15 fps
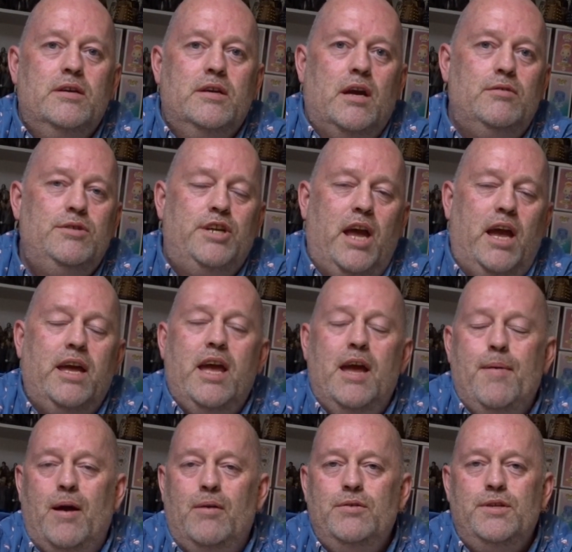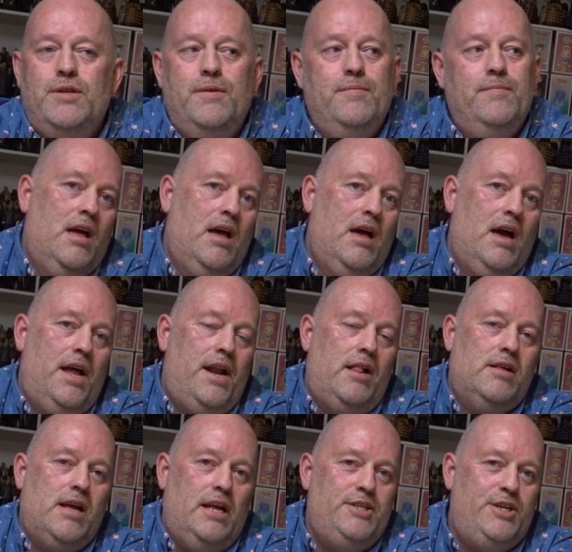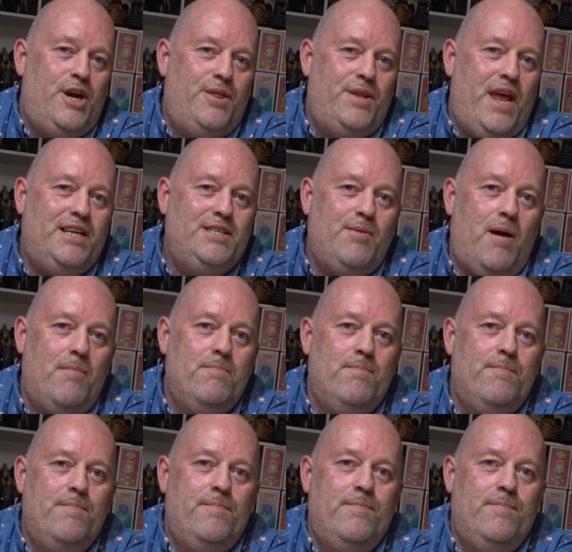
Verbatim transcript: Go check him out, and I'll catch you on the next one.